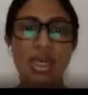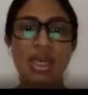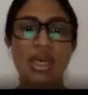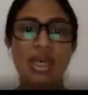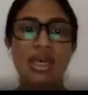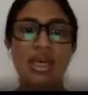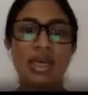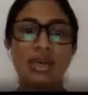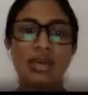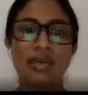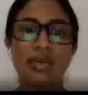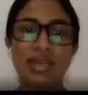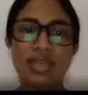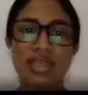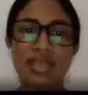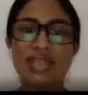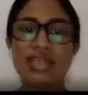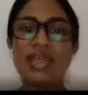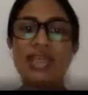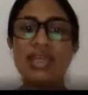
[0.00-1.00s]

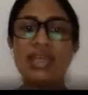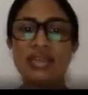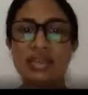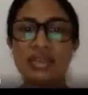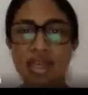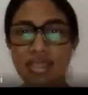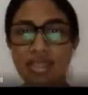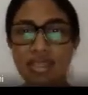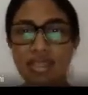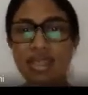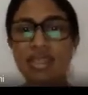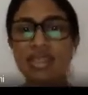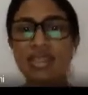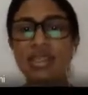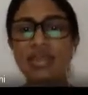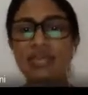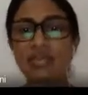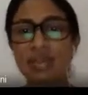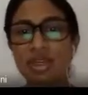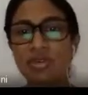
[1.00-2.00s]
facilitating
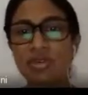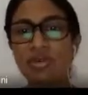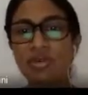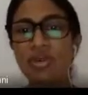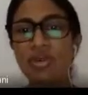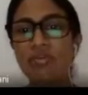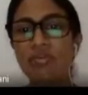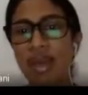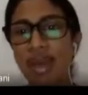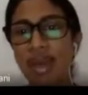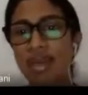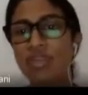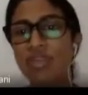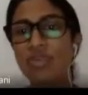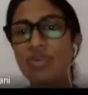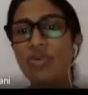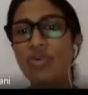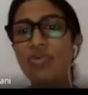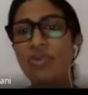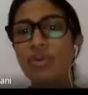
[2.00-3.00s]
transaction between banks
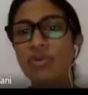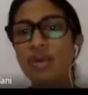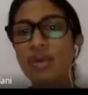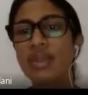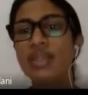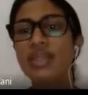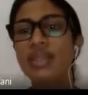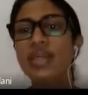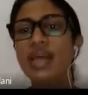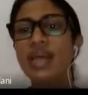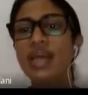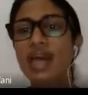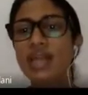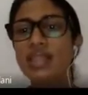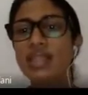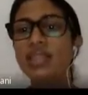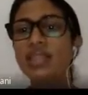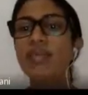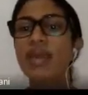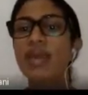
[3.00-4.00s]
or providing
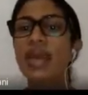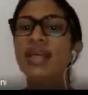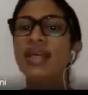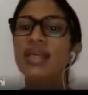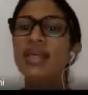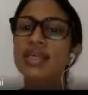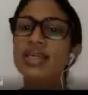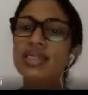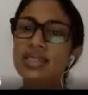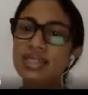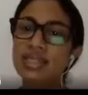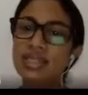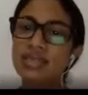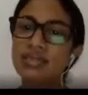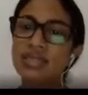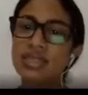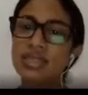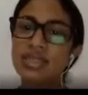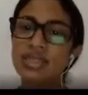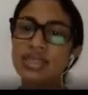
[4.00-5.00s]
other banking
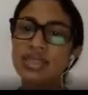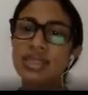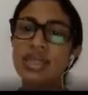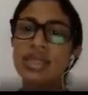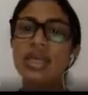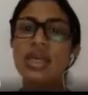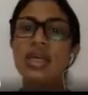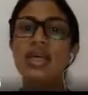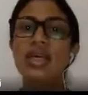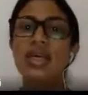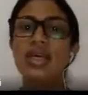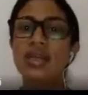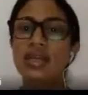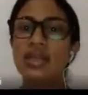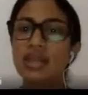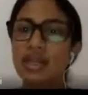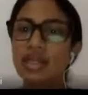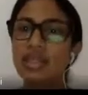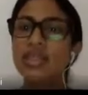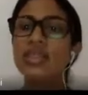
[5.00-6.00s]
services,
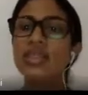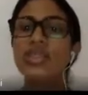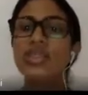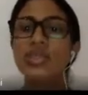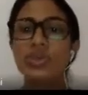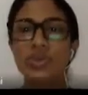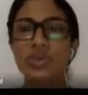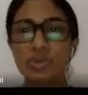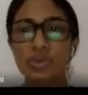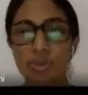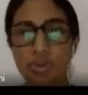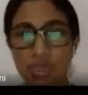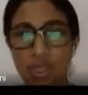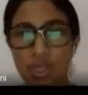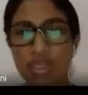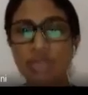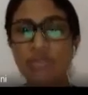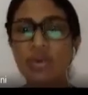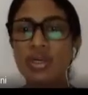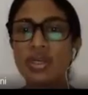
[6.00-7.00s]
right? So
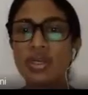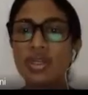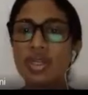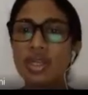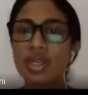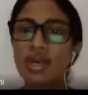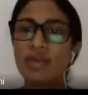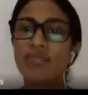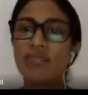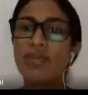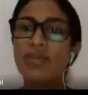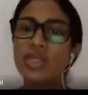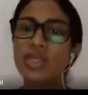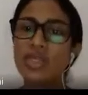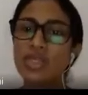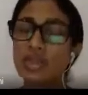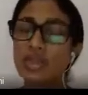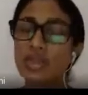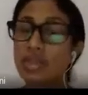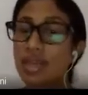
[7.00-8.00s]
that's what they are, because
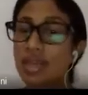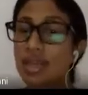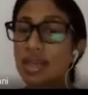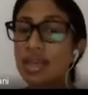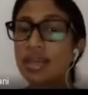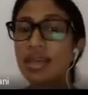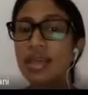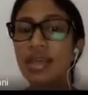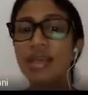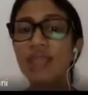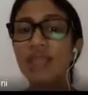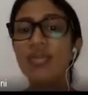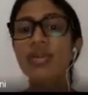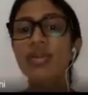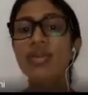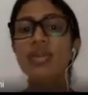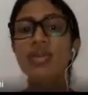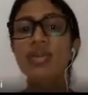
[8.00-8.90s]
they can even